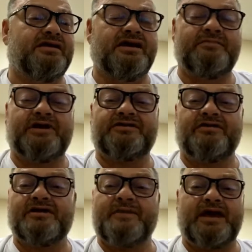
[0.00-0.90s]
I'm not
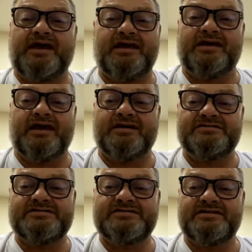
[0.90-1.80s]
talking about
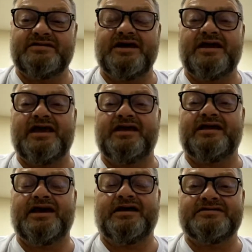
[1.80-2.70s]
handouts. They're not
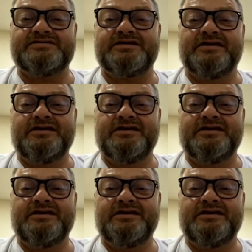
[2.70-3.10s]
handouts.